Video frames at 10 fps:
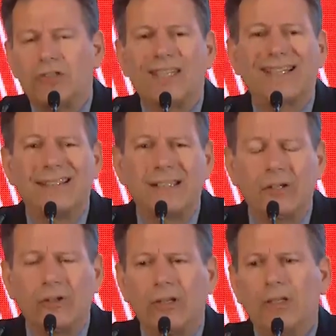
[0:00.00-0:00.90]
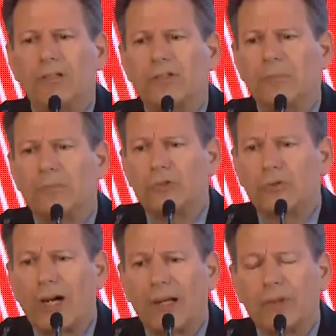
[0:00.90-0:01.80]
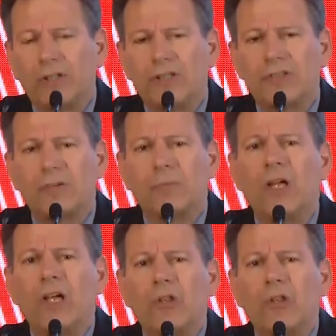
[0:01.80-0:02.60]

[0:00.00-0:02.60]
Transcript: sectarianism, tribalism,